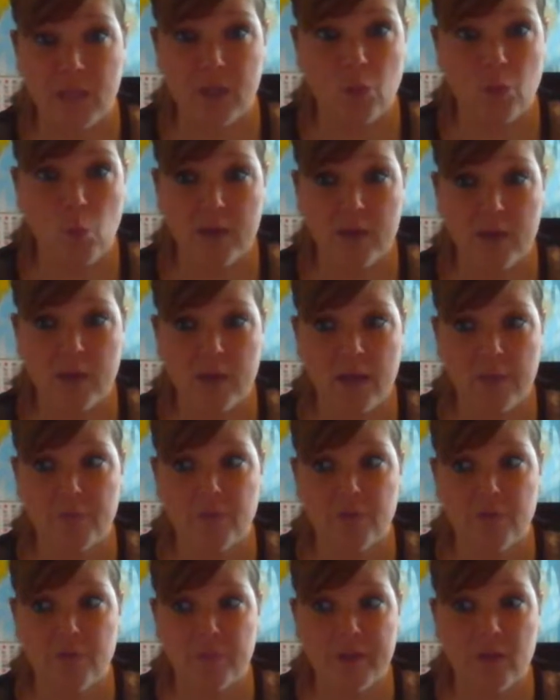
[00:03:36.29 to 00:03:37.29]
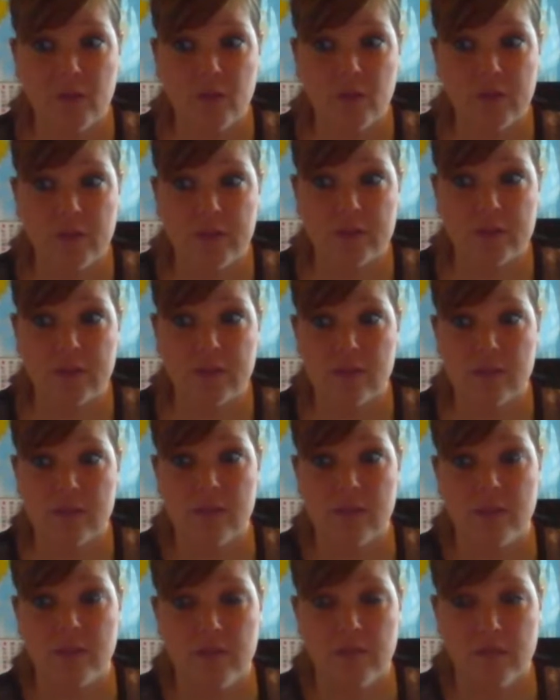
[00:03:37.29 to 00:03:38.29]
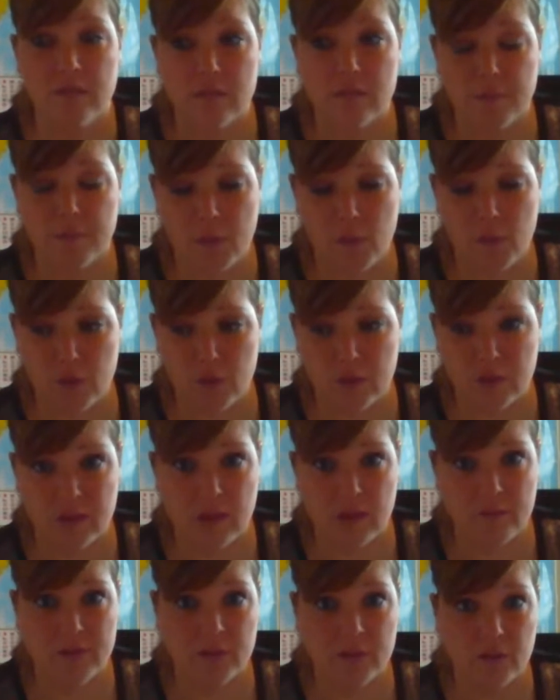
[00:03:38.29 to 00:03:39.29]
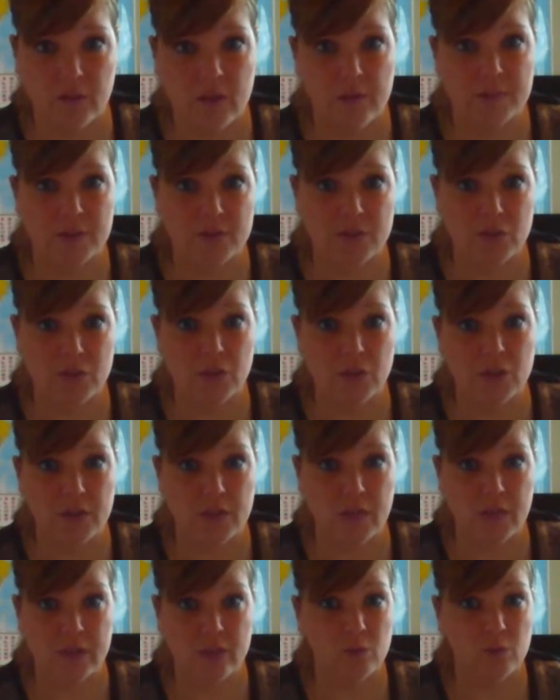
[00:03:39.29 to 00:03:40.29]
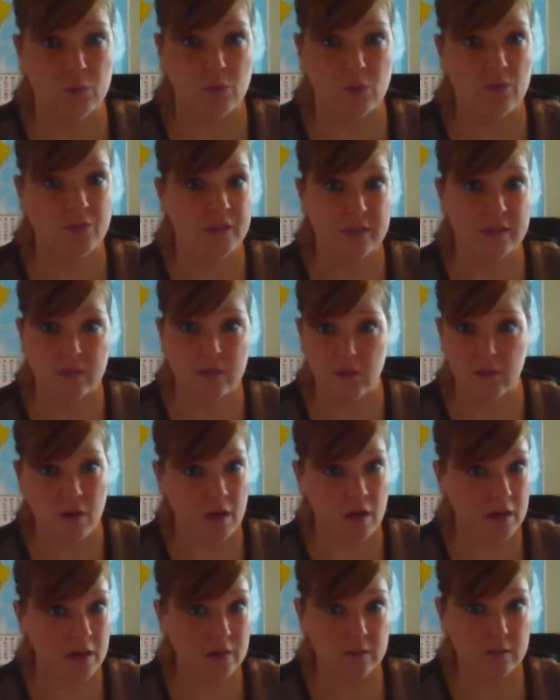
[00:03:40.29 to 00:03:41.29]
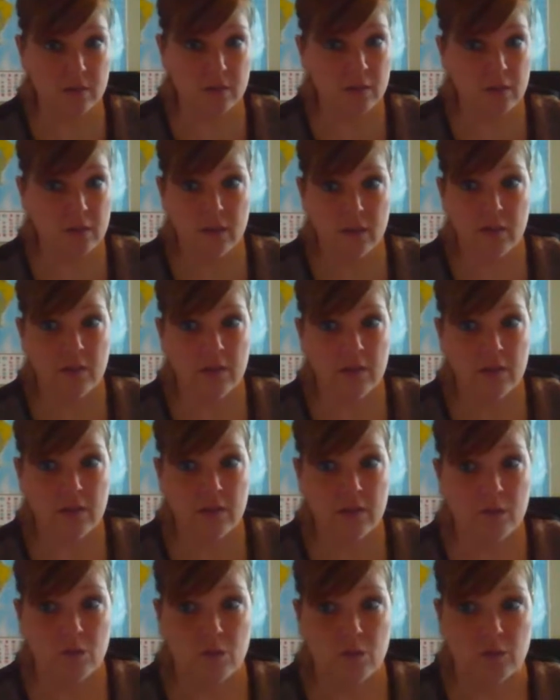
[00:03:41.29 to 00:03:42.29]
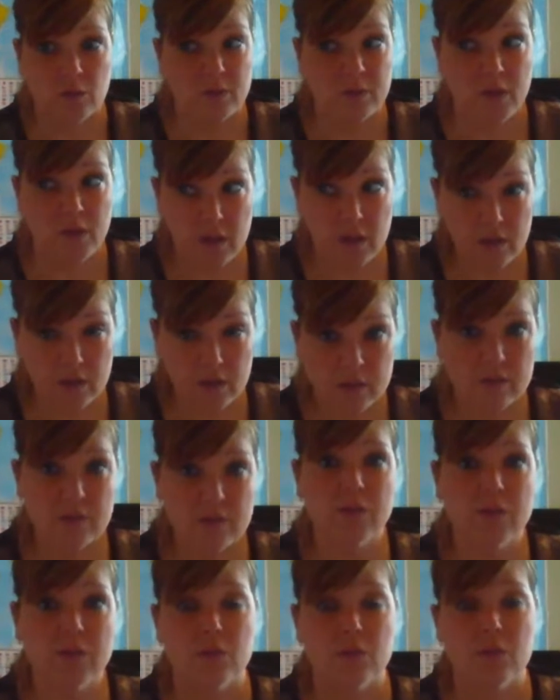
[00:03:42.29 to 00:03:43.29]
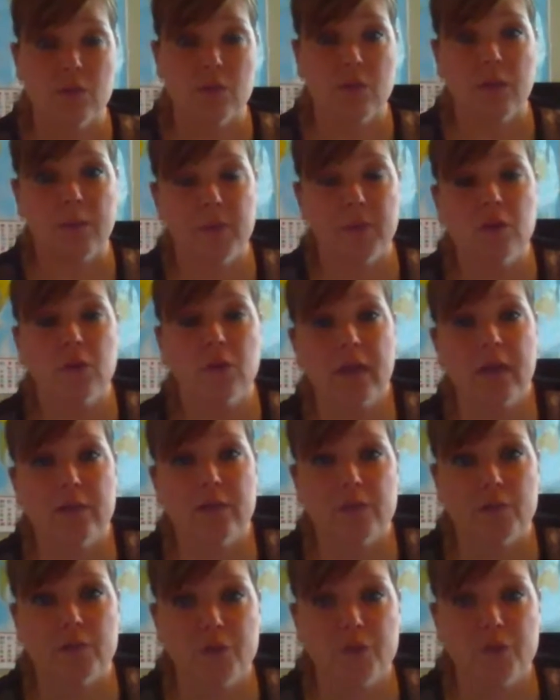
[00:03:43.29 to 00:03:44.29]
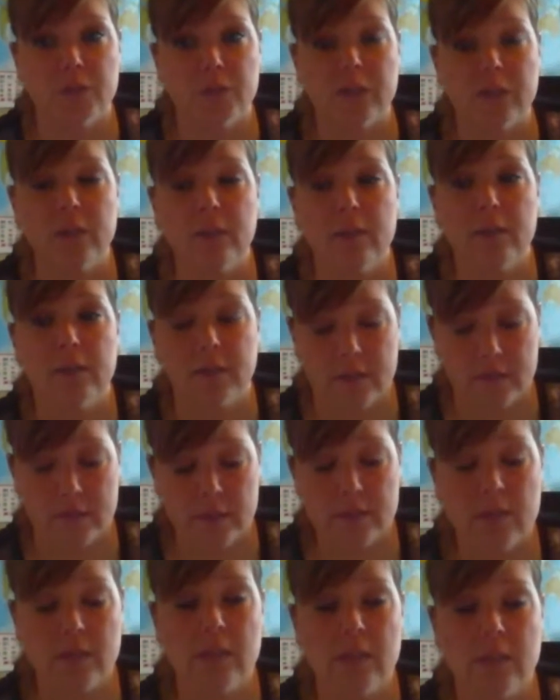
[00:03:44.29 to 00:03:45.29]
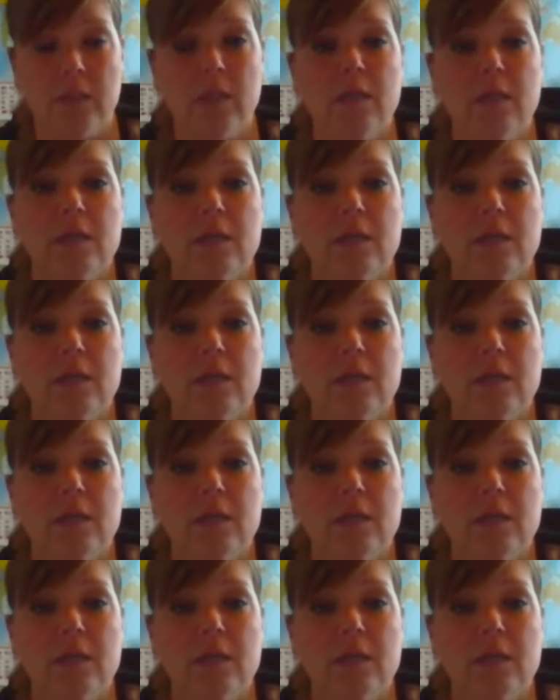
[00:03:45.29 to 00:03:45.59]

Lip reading: In 1 cup of milk, it's about 11 grams of sugar, and I don't know if that's a lot or not. So I'm going to look at a nutritionist.